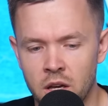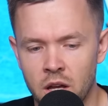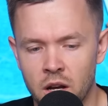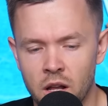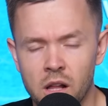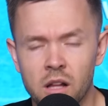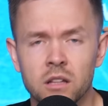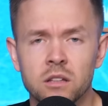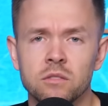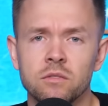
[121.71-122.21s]

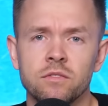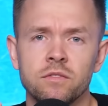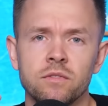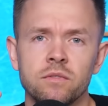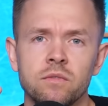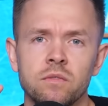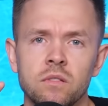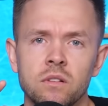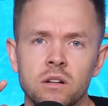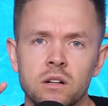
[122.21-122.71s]
and a lot
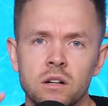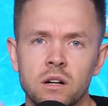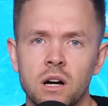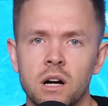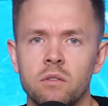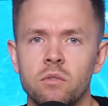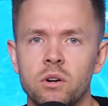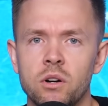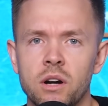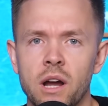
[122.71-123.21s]
of
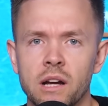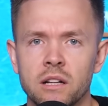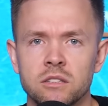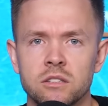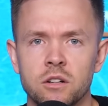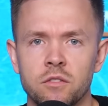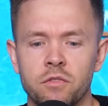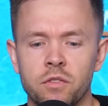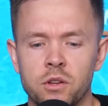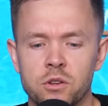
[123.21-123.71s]
other
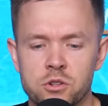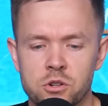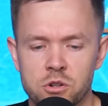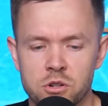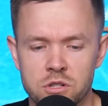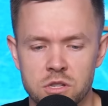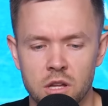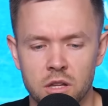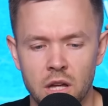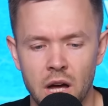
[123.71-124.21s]
extra
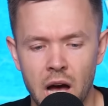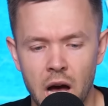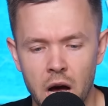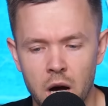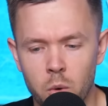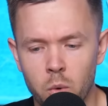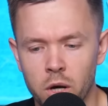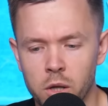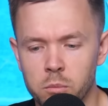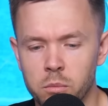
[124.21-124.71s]
features that
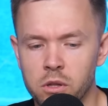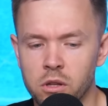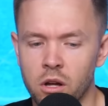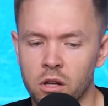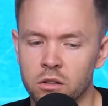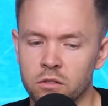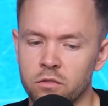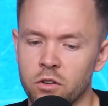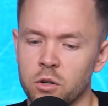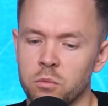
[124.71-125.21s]
are available
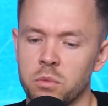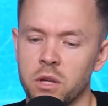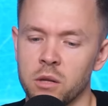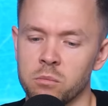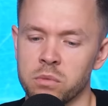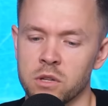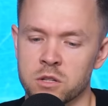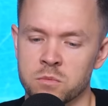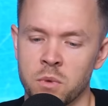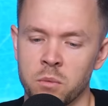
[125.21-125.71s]
only for
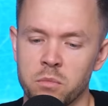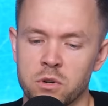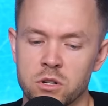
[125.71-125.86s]
BN Plus